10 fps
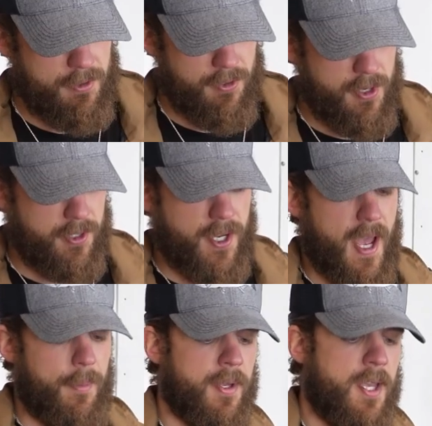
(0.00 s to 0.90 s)
of the rudder
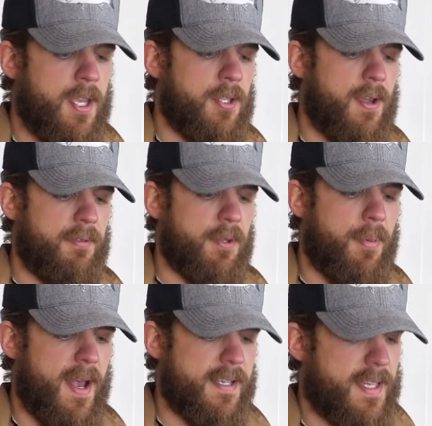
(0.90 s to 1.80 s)
cap, you have to
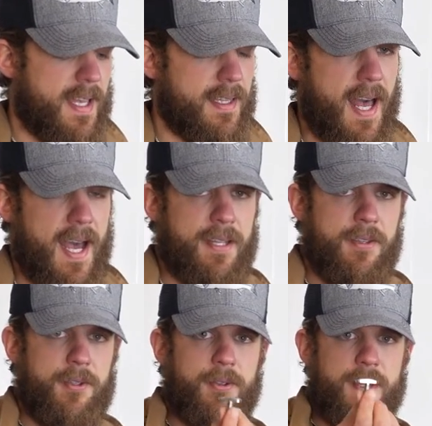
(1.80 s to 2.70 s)
pass that
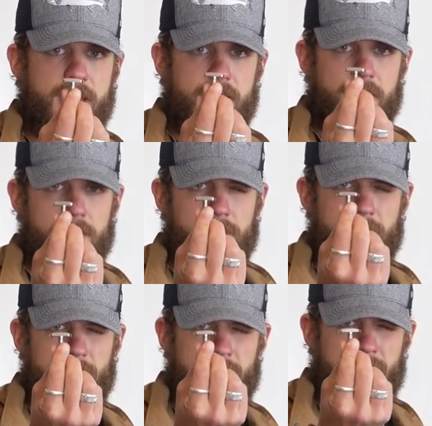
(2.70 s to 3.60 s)
line through the
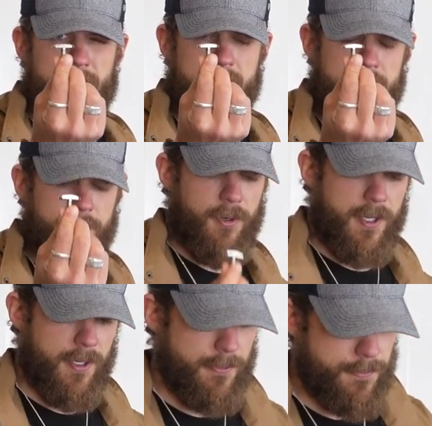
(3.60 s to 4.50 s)
included T-bolt here,